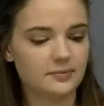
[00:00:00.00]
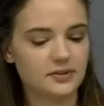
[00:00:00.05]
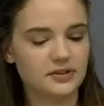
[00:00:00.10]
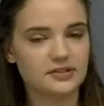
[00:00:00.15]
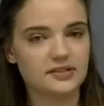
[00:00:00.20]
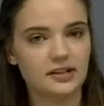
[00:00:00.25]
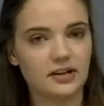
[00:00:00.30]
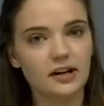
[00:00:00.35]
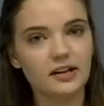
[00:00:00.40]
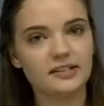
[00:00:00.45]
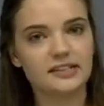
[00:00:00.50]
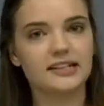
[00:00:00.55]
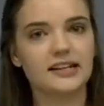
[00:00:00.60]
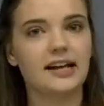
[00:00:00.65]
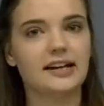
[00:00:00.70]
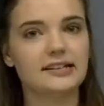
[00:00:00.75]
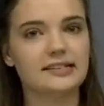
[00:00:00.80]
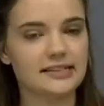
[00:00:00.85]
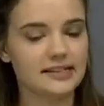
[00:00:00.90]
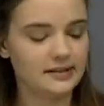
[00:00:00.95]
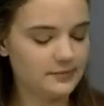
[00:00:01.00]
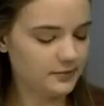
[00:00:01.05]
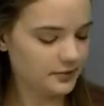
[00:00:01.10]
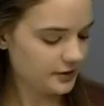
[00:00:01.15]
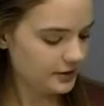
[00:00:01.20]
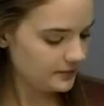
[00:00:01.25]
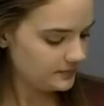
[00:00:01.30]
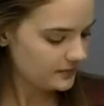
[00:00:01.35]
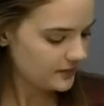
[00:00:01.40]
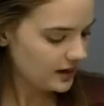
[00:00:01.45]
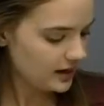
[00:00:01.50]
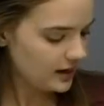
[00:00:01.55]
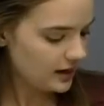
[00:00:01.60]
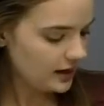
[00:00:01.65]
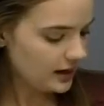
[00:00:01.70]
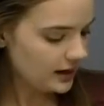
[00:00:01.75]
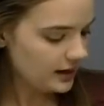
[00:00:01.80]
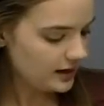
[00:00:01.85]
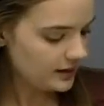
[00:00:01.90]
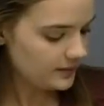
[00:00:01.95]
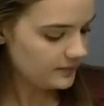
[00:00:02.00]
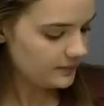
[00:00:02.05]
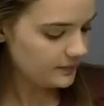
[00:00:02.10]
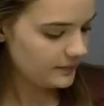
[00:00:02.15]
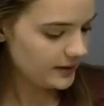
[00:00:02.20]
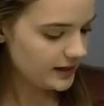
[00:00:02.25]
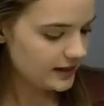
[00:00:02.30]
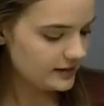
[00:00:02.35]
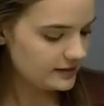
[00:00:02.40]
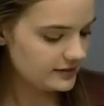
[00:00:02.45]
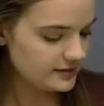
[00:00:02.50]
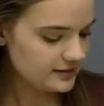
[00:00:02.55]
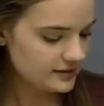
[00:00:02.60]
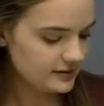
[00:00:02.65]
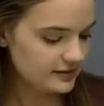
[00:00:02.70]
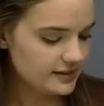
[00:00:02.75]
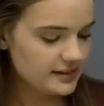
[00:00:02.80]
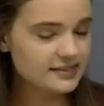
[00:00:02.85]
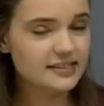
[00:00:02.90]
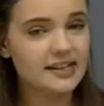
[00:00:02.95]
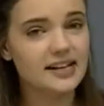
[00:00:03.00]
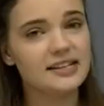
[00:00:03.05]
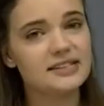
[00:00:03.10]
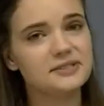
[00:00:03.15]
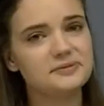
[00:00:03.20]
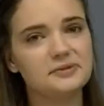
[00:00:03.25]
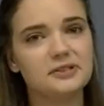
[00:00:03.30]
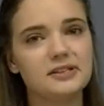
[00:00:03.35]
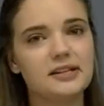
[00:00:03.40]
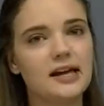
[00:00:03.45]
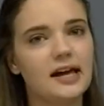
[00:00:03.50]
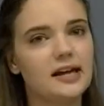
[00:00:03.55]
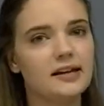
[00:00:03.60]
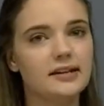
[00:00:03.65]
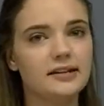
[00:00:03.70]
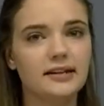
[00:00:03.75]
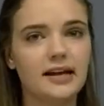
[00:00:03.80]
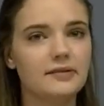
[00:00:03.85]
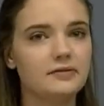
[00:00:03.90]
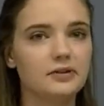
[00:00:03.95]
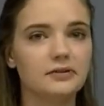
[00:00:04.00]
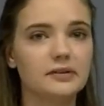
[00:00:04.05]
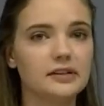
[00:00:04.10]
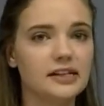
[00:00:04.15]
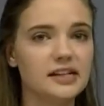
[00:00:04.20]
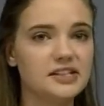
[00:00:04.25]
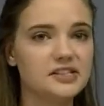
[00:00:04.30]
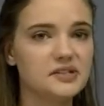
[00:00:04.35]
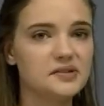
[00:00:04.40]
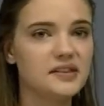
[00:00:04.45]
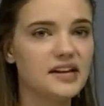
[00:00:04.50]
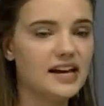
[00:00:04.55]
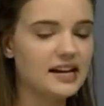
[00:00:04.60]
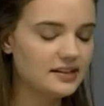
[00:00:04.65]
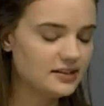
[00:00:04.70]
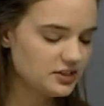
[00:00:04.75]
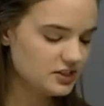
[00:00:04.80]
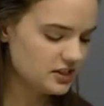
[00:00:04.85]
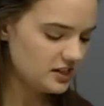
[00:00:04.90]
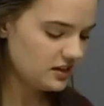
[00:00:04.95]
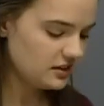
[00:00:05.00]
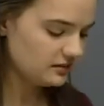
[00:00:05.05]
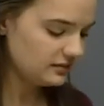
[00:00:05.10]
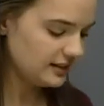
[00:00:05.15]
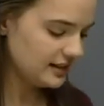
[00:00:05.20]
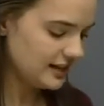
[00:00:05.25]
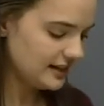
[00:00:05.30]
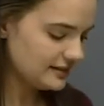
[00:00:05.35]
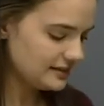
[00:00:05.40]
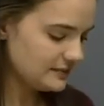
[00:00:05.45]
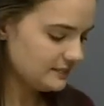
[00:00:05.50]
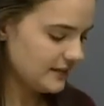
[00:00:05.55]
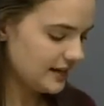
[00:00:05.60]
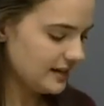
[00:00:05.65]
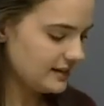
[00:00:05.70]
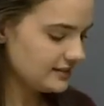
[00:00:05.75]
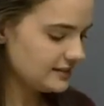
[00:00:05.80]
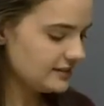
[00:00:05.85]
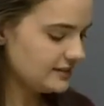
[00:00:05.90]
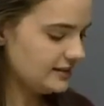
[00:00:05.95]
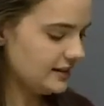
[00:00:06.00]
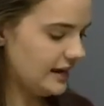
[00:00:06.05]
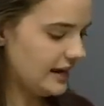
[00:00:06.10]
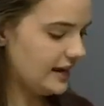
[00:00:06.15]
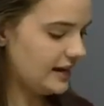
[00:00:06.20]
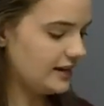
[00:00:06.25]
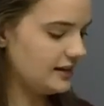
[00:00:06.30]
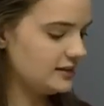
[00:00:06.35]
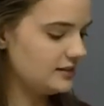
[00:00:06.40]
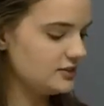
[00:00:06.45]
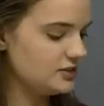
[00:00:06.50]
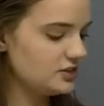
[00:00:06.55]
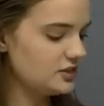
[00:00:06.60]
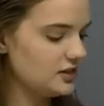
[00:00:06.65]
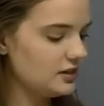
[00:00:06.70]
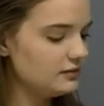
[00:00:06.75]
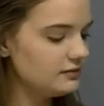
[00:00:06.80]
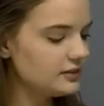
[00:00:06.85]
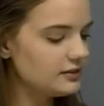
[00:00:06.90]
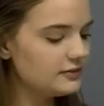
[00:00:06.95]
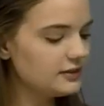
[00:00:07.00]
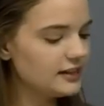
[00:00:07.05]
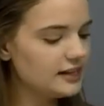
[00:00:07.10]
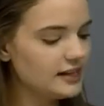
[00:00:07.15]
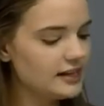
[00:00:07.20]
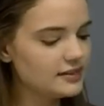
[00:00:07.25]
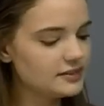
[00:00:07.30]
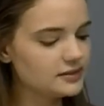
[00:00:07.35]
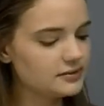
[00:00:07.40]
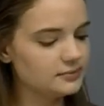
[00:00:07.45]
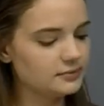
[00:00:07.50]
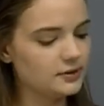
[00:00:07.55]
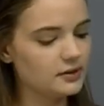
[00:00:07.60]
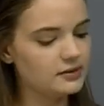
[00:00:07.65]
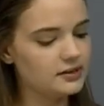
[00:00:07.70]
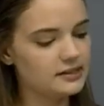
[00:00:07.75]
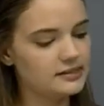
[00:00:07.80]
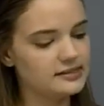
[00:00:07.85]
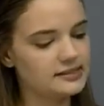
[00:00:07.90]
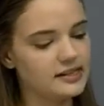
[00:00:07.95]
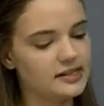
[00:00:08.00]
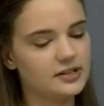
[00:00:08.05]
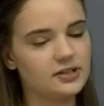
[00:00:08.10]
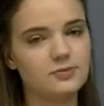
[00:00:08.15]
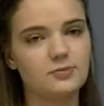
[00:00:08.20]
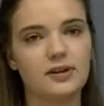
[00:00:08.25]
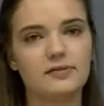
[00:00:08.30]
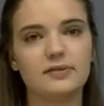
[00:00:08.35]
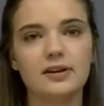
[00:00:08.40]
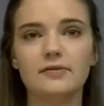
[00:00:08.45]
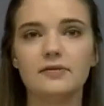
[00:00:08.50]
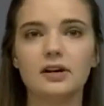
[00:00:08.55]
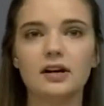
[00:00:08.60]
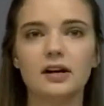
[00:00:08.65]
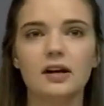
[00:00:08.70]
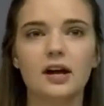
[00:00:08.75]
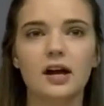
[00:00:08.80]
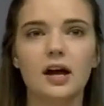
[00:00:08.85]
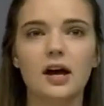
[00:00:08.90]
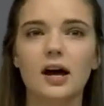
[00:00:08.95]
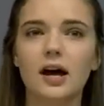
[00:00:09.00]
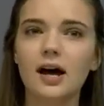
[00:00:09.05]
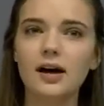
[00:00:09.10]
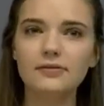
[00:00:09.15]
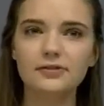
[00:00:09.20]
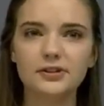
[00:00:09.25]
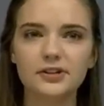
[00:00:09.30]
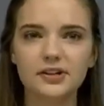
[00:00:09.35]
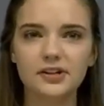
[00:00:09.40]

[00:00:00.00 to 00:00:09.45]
that aren't in eggs anymore. But these guys will not ever really do that. She only eats meat, and she only really eats rodents here. We've never offered her